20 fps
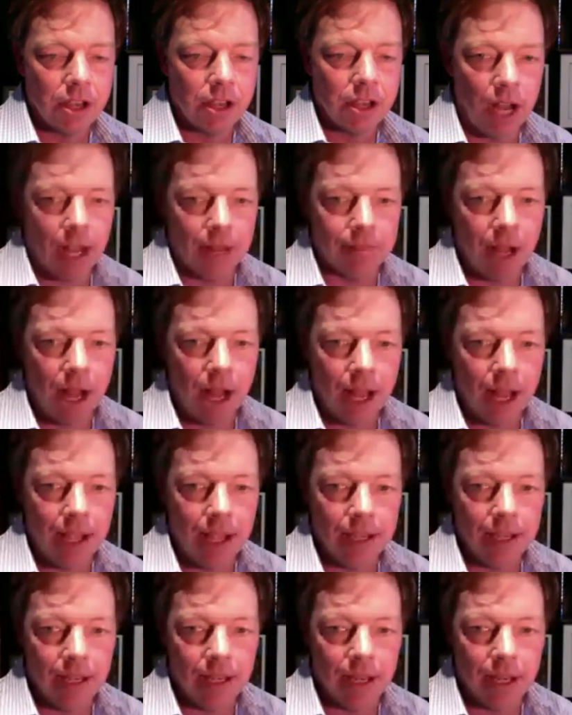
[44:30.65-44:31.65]
um, I
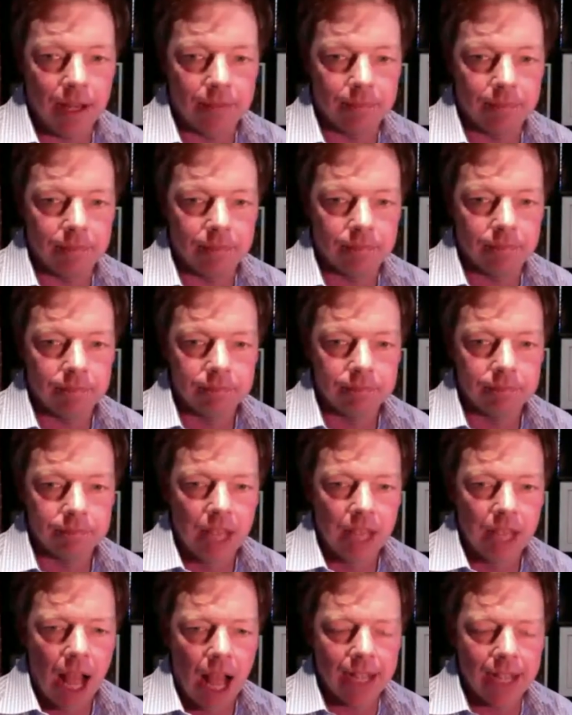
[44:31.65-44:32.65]
um,
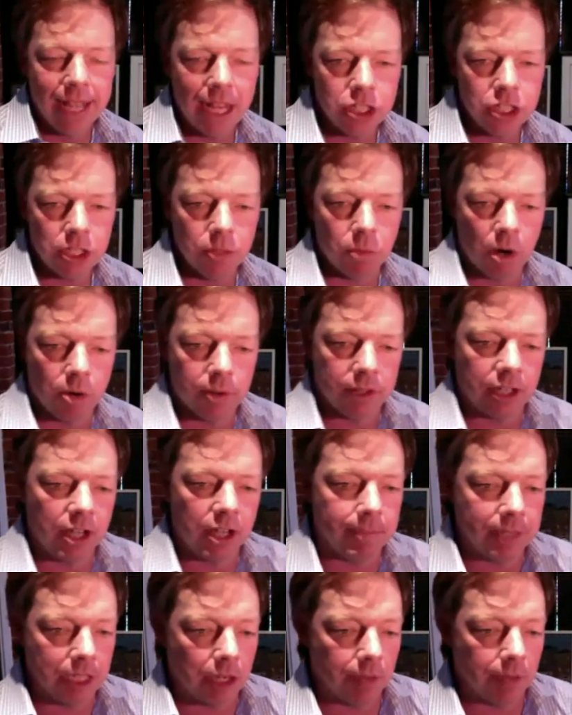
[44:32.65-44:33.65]
I occasionally work with a company
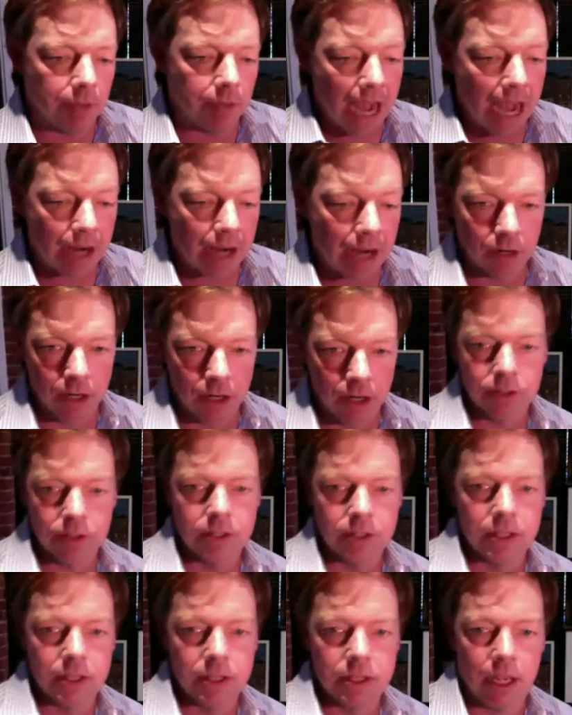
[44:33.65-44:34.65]
called Backroads,
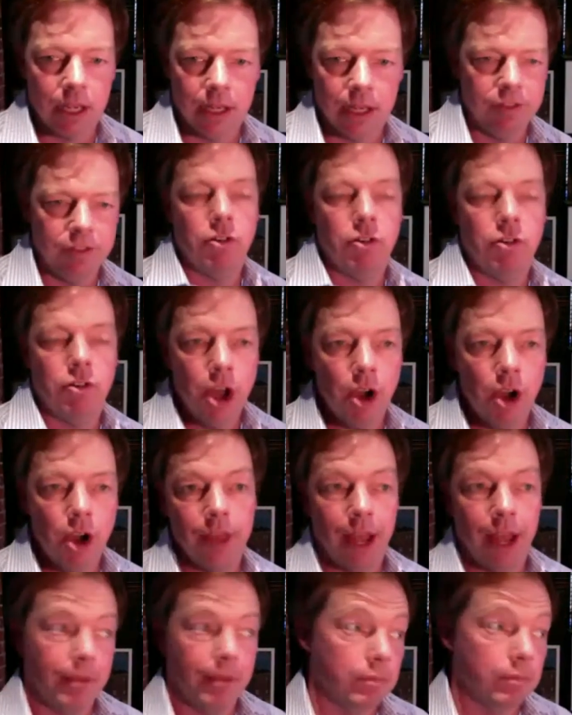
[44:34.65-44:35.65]
and if you don't know
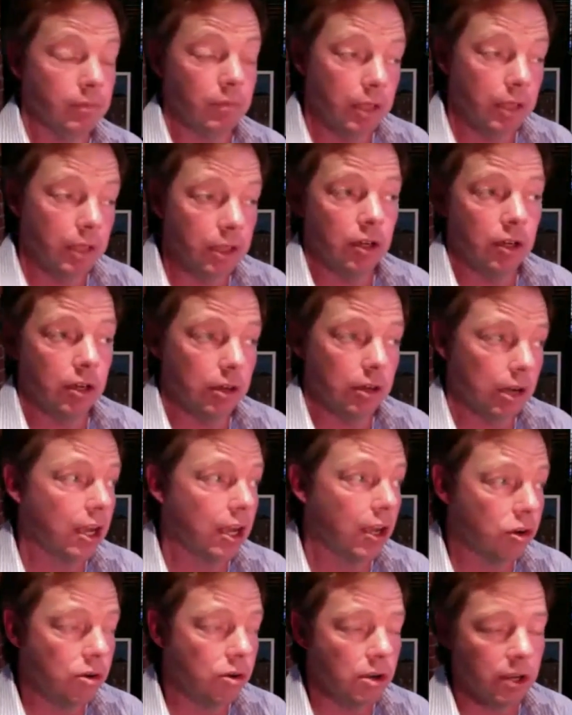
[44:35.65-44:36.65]
them, they're a, a
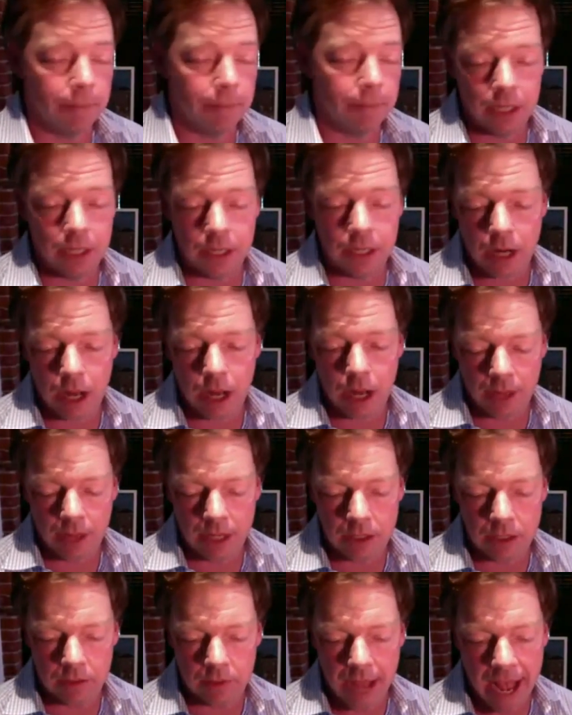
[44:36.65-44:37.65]
cool company to know. They do
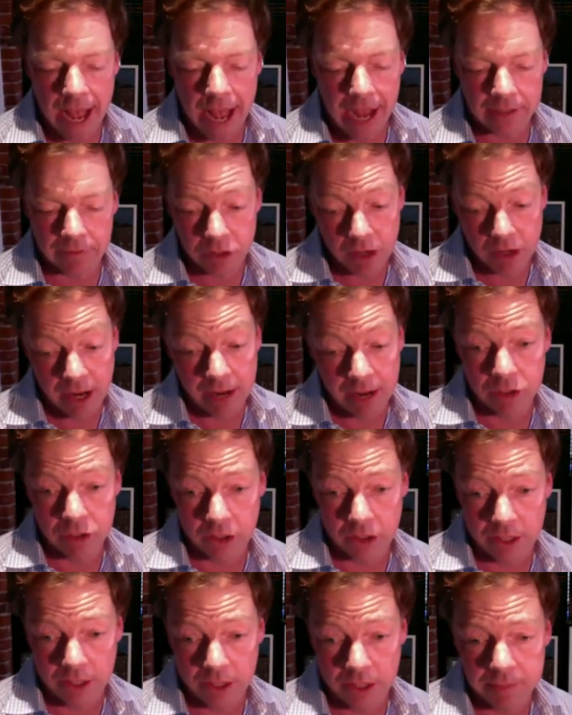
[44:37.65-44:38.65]
active travel
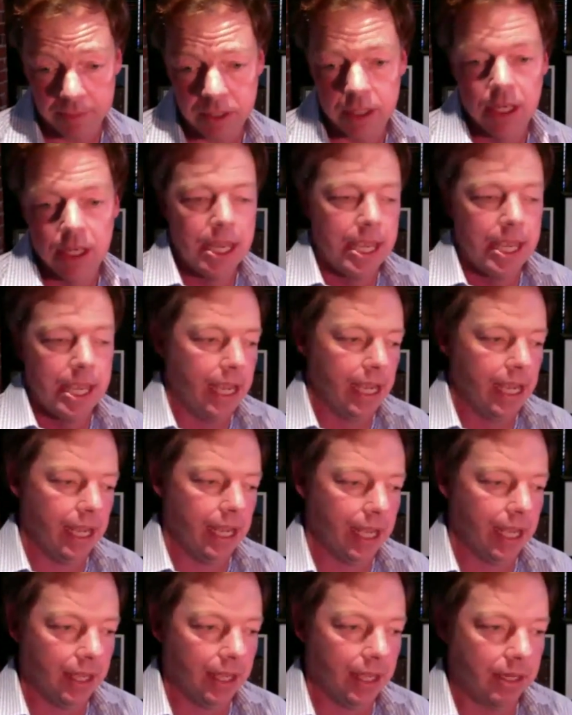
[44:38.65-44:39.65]
trips
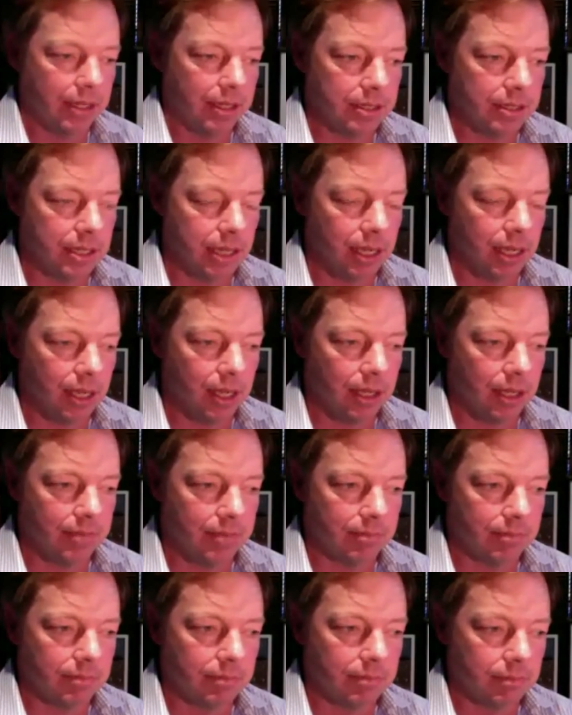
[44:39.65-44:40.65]
and
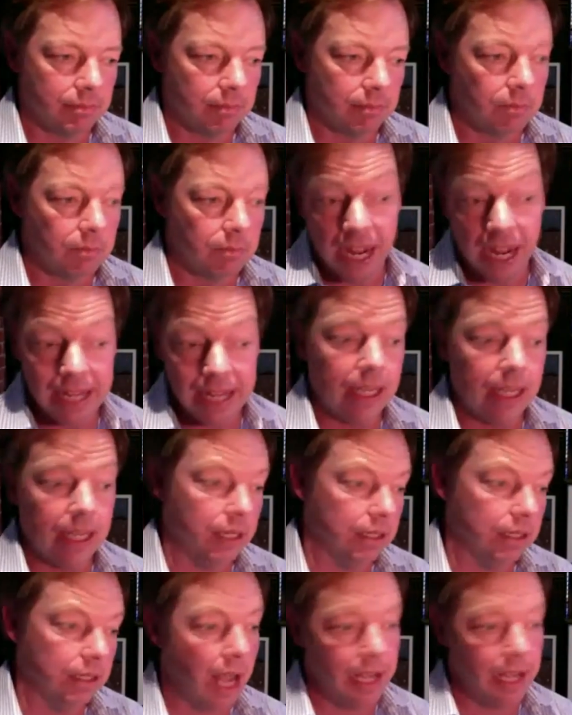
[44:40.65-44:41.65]
um,
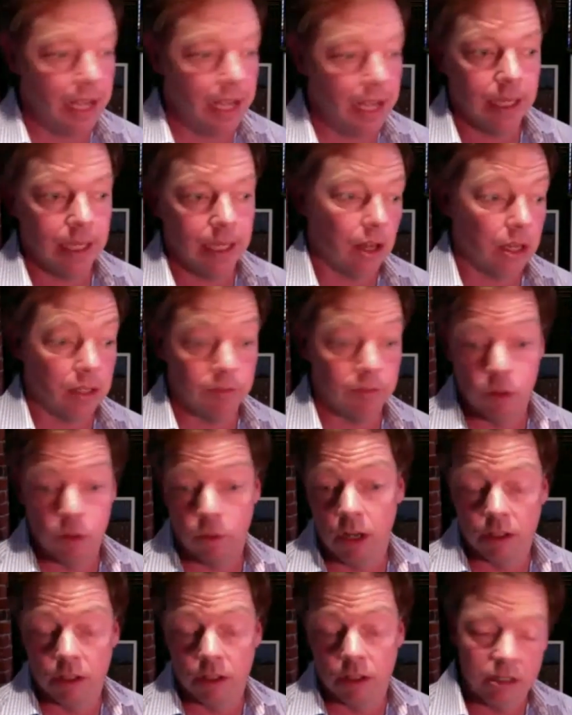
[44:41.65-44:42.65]
biking, hiking all over the
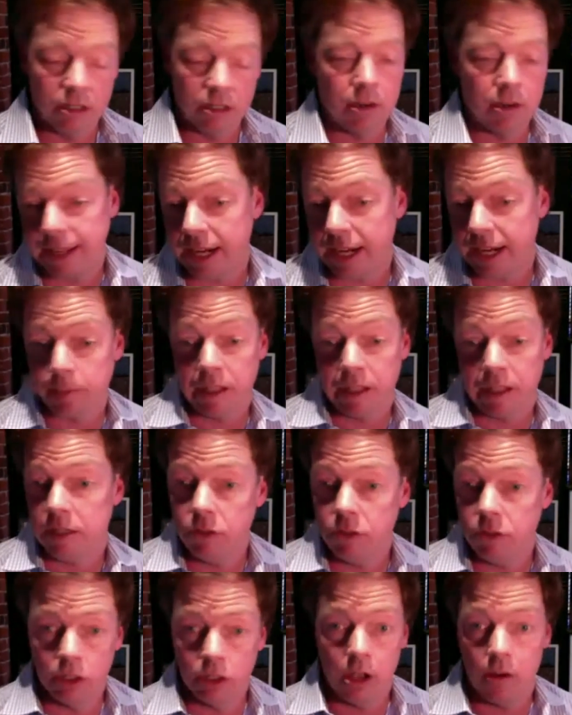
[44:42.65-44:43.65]
world, and they're not that expensive.
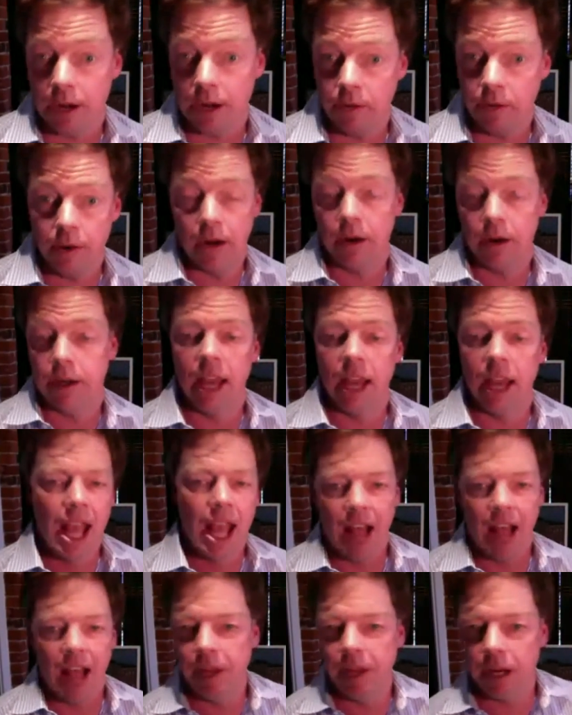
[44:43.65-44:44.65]
You can go anywhere, and
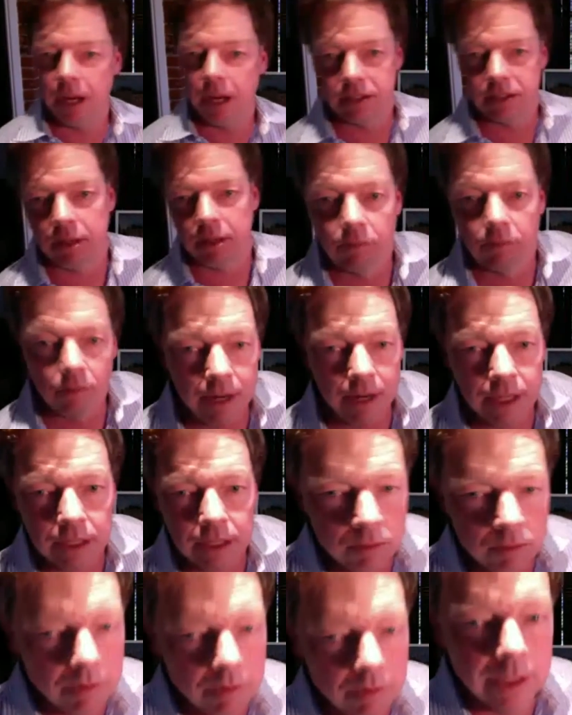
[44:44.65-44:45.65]
I've been on some
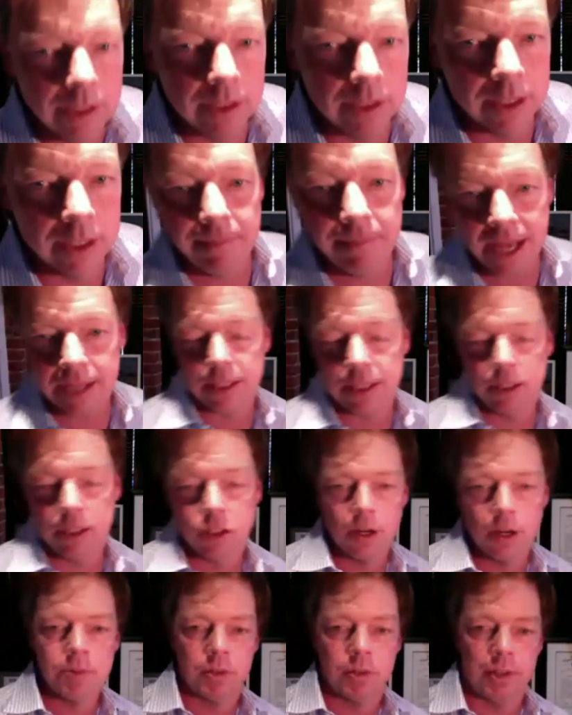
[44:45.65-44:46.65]
really really amazing
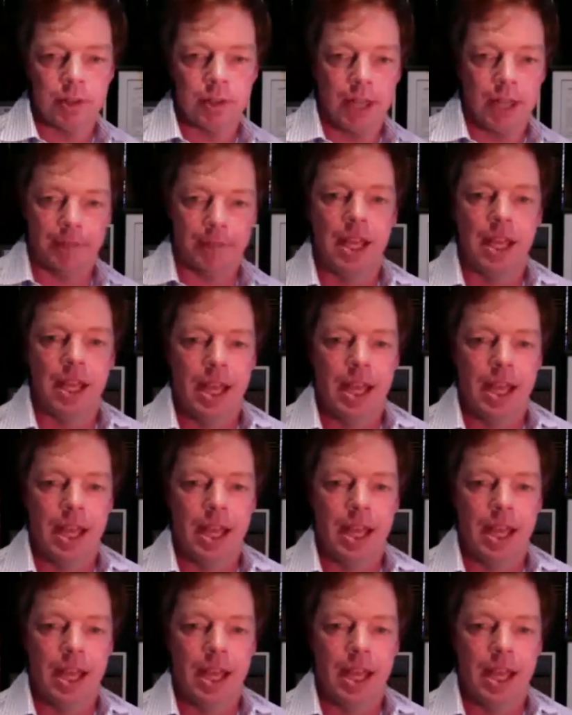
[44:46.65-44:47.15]
trips with them.